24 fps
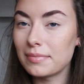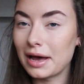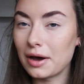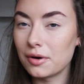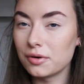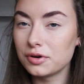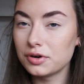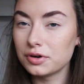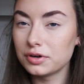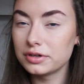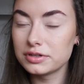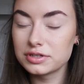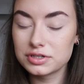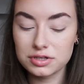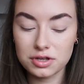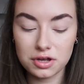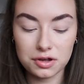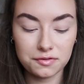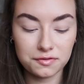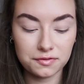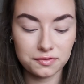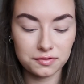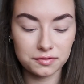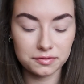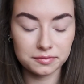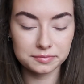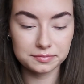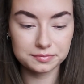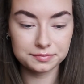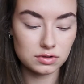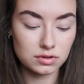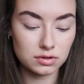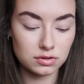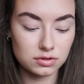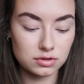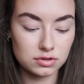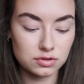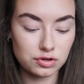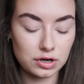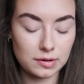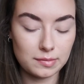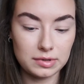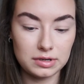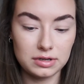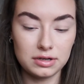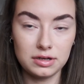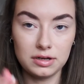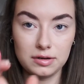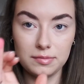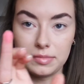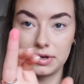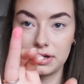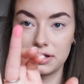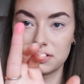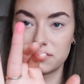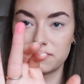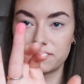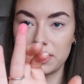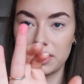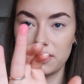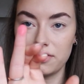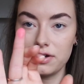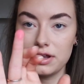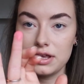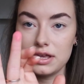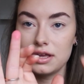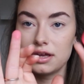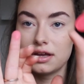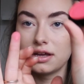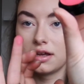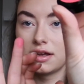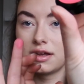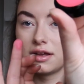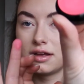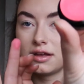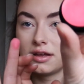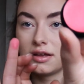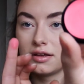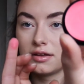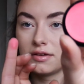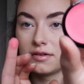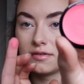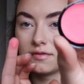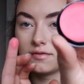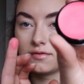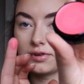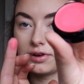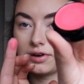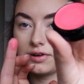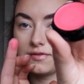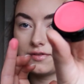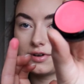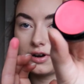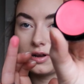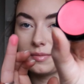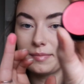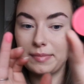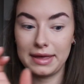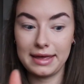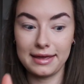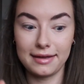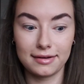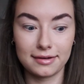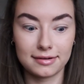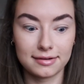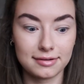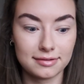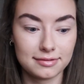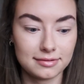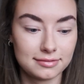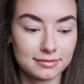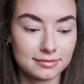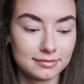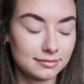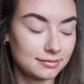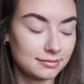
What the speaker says: powder and stuff. So I'll just grab a little bit. It's very, very, very pink.